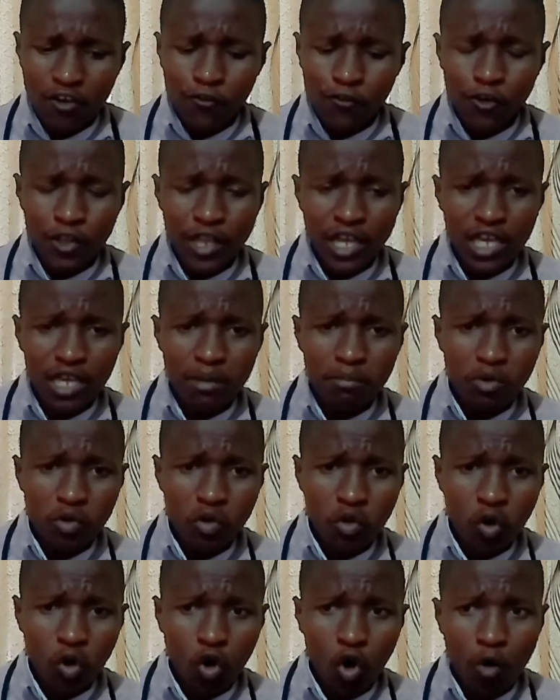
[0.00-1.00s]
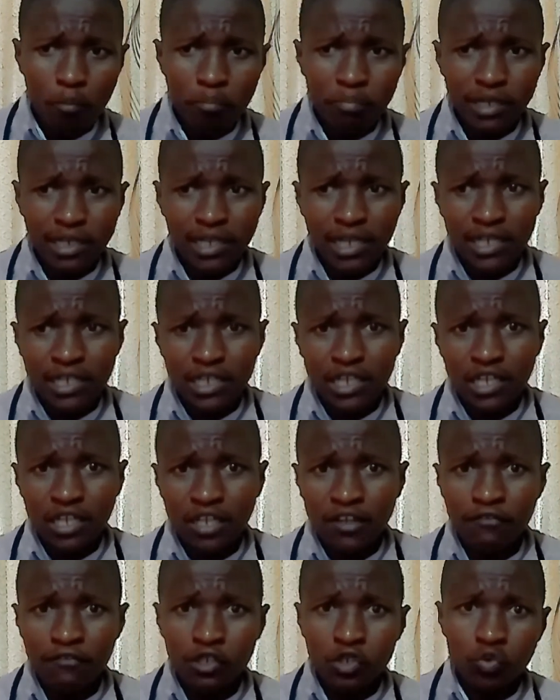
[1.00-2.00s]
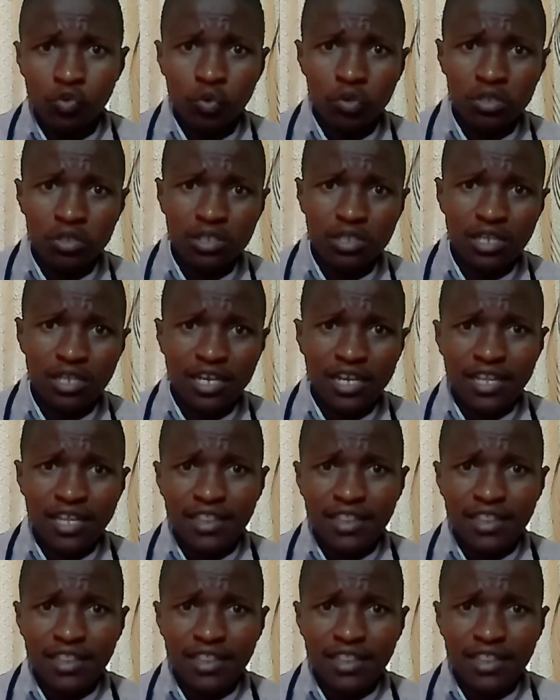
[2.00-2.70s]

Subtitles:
For the immunocompetent individuals,